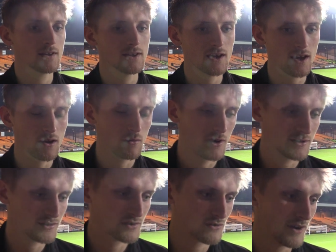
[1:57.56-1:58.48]
Yeah, when
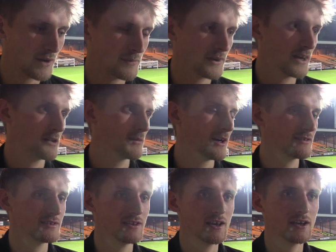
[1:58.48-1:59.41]
it's a scrappy game
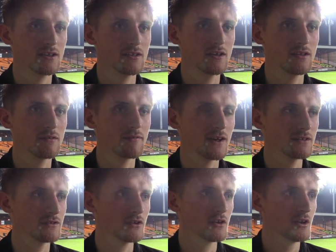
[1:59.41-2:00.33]
like today and the
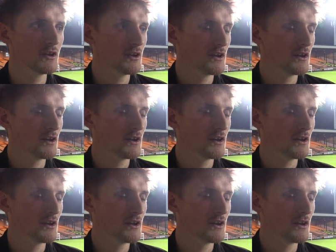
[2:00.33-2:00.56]
fans are